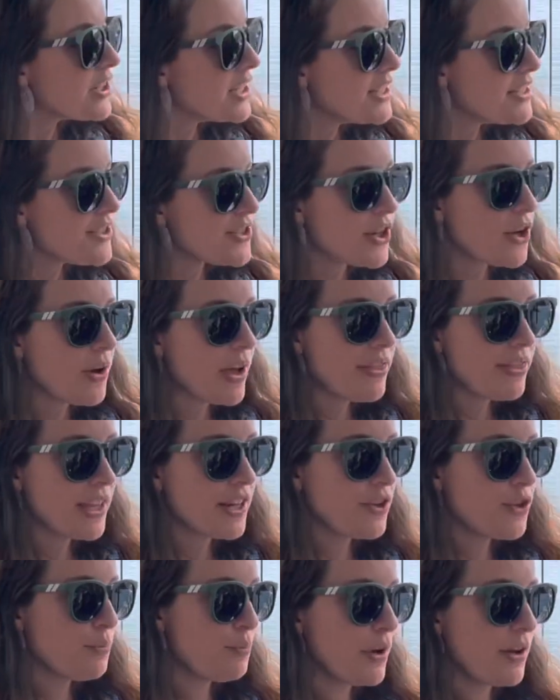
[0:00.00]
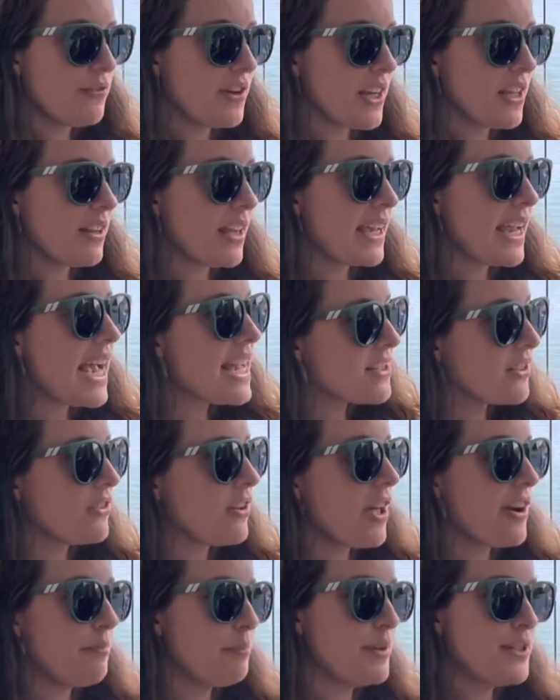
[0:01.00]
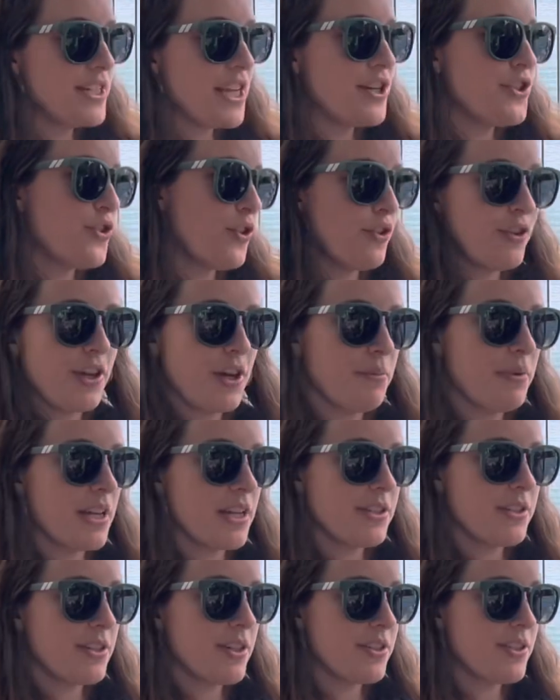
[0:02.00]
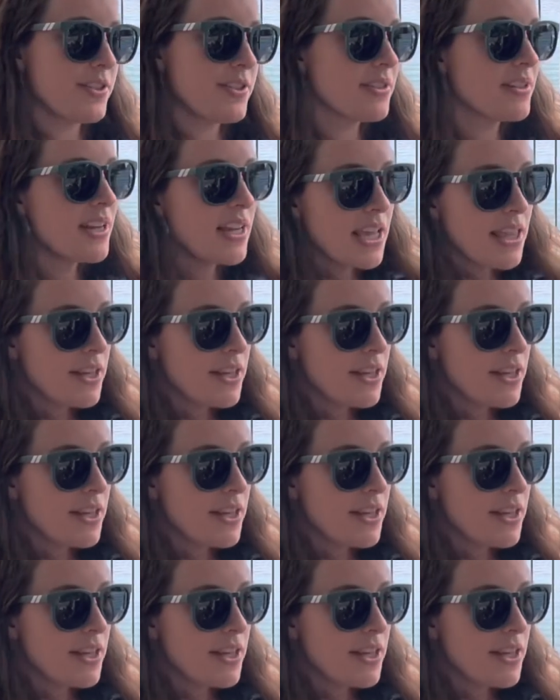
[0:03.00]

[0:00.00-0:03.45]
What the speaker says: And so I think Dubrovnik has a lot of potential there, because there's